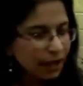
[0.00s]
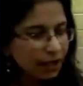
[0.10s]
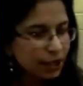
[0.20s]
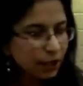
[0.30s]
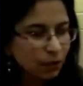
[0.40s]

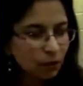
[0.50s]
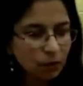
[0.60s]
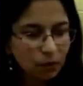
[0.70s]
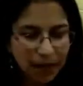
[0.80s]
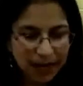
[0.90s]
So
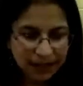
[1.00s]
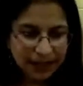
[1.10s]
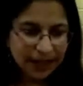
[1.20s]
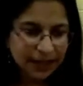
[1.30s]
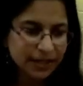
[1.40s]
while
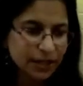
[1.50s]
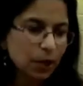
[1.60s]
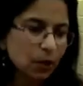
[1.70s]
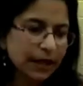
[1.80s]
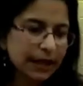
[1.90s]
that is
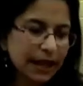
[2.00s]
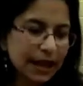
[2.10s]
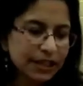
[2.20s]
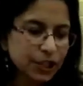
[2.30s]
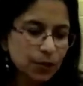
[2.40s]
going,
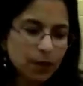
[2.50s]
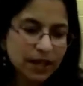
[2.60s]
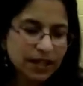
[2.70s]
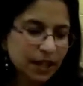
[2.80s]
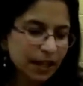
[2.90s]
I just
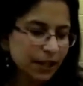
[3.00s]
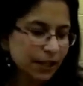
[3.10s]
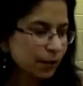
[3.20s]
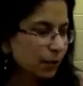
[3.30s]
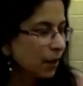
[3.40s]
want to tell
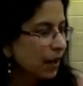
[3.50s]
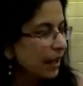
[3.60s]
you,